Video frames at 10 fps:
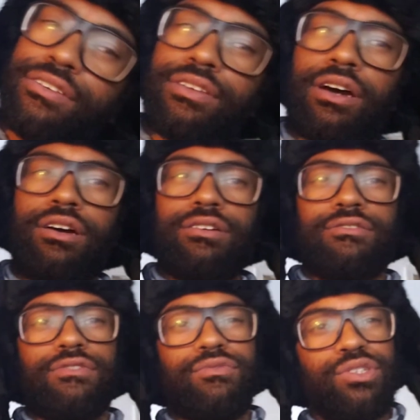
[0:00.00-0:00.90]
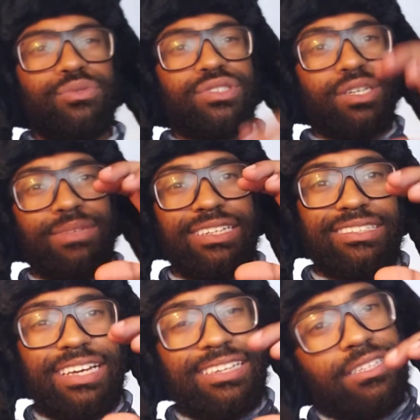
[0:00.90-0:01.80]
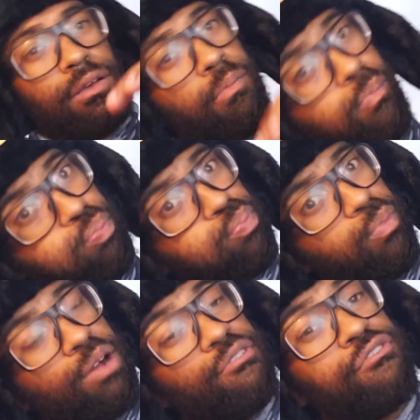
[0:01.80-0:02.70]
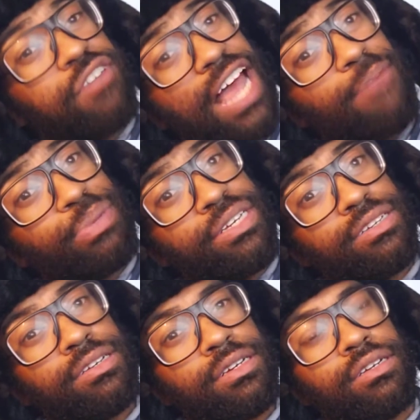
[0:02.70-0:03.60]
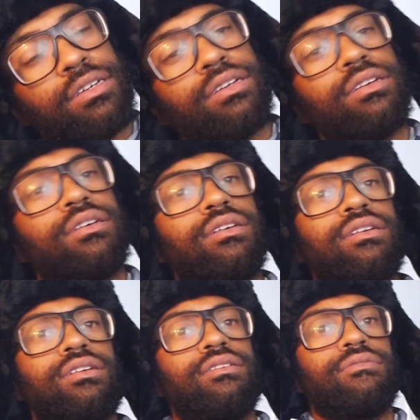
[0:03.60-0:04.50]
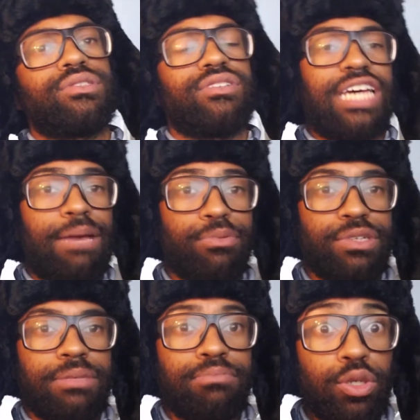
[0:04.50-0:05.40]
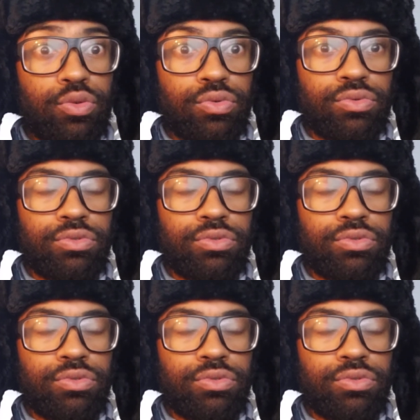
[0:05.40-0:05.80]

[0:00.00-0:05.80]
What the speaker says: the Earth, if we do something that decides to flop it, what's going to happen with the moon?